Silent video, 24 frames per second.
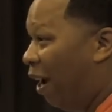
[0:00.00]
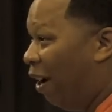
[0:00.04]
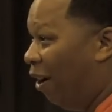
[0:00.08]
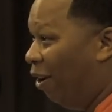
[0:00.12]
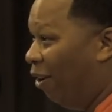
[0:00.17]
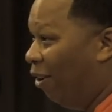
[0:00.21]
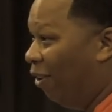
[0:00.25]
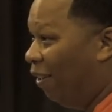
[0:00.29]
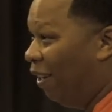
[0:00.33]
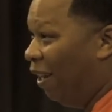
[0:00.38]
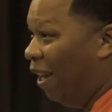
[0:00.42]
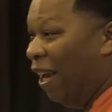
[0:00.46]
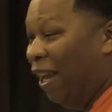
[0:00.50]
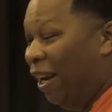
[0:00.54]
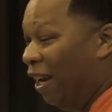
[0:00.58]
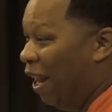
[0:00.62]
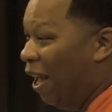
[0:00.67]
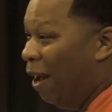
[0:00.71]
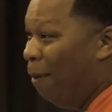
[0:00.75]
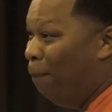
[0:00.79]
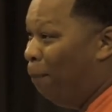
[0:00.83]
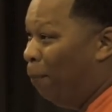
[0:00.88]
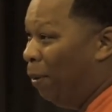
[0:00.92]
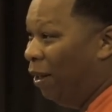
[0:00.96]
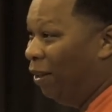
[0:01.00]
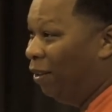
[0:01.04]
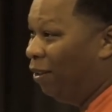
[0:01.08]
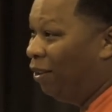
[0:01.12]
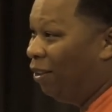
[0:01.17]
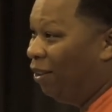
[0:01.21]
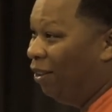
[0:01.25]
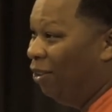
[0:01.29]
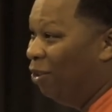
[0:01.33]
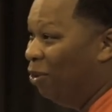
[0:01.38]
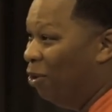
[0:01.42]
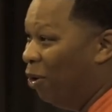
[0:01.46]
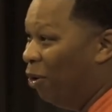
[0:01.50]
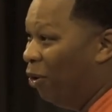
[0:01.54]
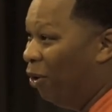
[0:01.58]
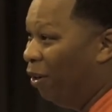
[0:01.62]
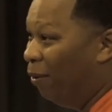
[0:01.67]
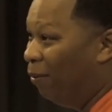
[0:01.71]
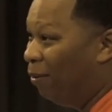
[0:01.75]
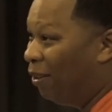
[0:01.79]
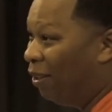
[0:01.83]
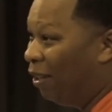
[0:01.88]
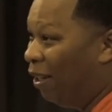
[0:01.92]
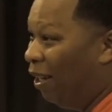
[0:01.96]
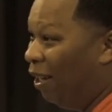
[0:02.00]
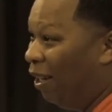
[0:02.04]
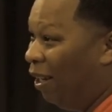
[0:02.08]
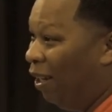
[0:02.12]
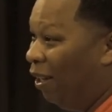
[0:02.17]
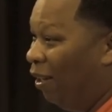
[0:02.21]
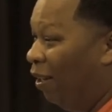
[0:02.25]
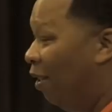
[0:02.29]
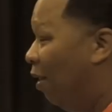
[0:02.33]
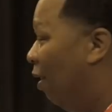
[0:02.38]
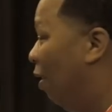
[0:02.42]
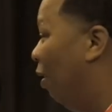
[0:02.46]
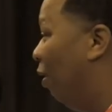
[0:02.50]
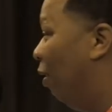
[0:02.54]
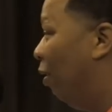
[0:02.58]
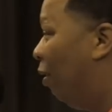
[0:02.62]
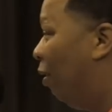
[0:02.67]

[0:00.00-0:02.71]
there in that bitch. You know what I'm saying?